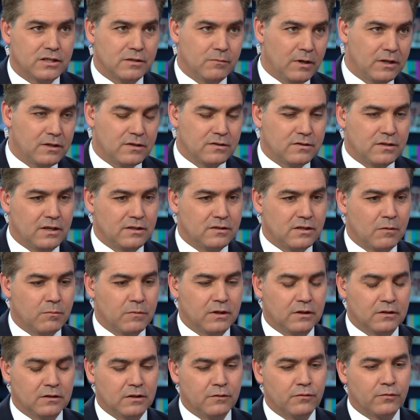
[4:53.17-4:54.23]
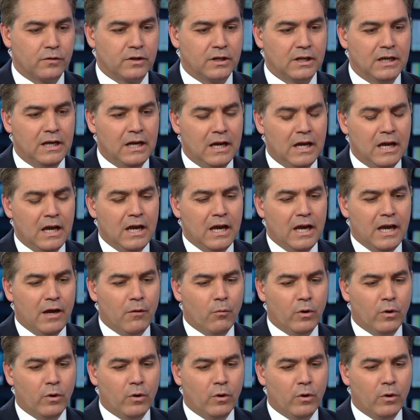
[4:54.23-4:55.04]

She meant to say something different. Mm.